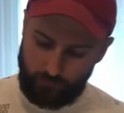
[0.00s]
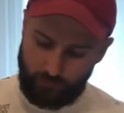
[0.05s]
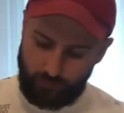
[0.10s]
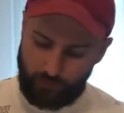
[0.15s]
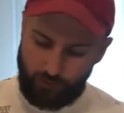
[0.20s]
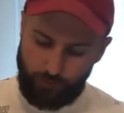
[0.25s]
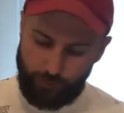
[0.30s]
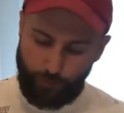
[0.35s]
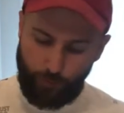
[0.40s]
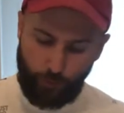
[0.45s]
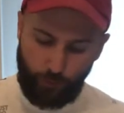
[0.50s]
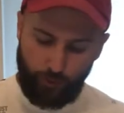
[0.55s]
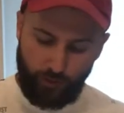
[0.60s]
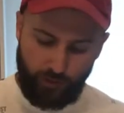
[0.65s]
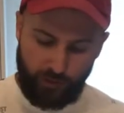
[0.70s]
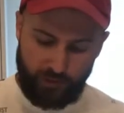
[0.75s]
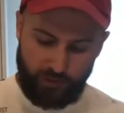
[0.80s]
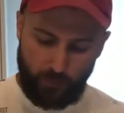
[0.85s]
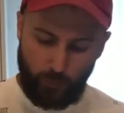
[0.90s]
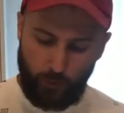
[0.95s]
board
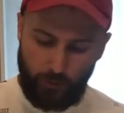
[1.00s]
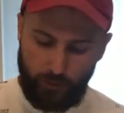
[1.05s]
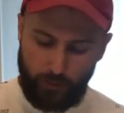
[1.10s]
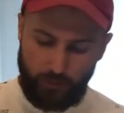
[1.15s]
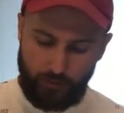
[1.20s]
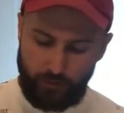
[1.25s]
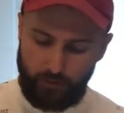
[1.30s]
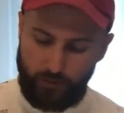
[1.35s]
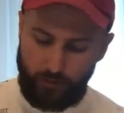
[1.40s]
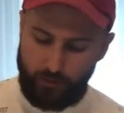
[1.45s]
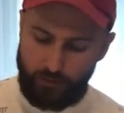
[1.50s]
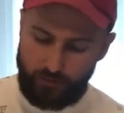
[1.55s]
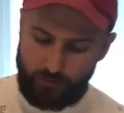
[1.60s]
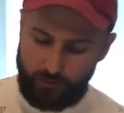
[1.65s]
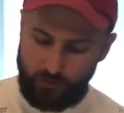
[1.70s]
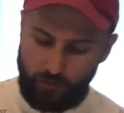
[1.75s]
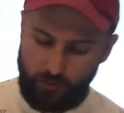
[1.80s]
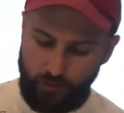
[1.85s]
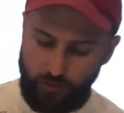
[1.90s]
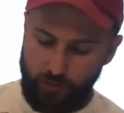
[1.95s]
as well,
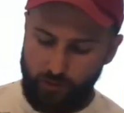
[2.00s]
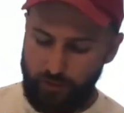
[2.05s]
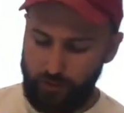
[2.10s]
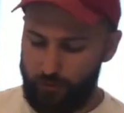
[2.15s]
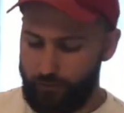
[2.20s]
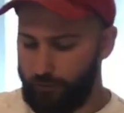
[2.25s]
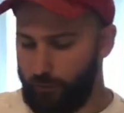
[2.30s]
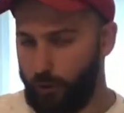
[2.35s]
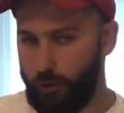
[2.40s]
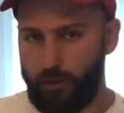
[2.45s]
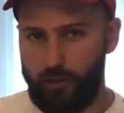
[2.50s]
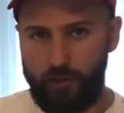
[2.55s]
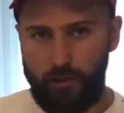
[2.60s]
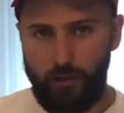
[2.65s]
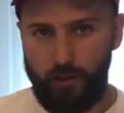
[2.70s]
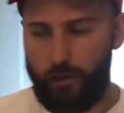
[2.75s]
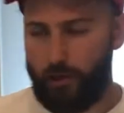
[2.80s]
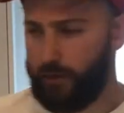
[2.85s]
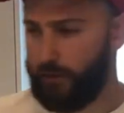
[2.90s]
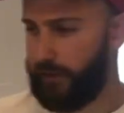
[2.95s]
so you can roll it
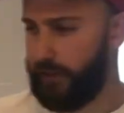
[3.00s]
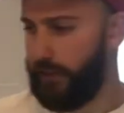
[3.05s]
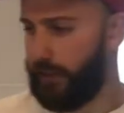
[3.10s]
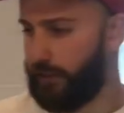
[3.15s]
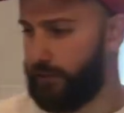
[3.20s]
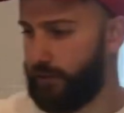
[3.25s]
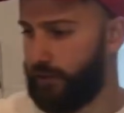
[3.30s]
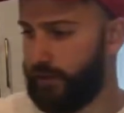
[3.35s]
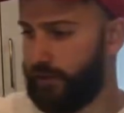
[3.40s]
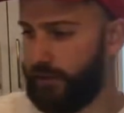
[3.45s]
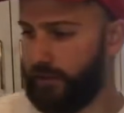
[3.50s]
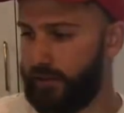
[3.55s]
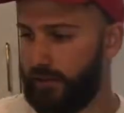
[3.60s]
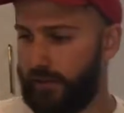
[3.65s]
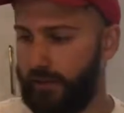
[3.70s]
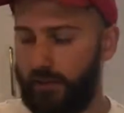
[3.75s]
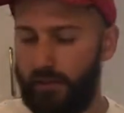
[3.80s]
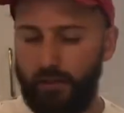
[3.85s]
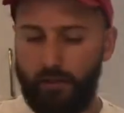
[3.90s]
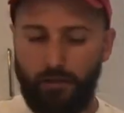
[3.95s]
along the edges.
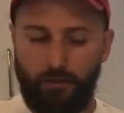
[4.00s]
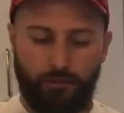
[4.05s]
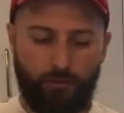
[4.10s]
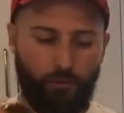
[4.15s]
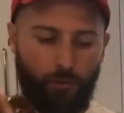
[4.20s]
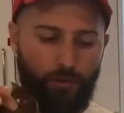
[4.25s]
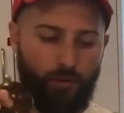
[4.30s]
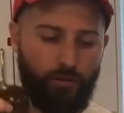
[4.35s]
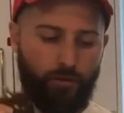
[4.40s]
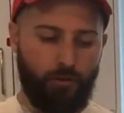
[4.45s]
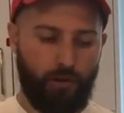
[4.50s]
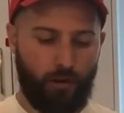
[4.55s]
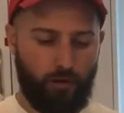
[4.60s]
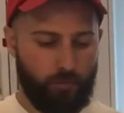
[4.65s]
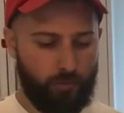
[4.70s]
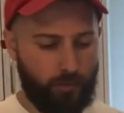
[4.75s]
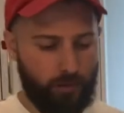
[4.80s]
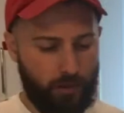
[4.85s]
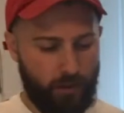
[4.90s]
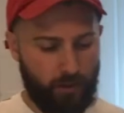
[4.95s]
For the ground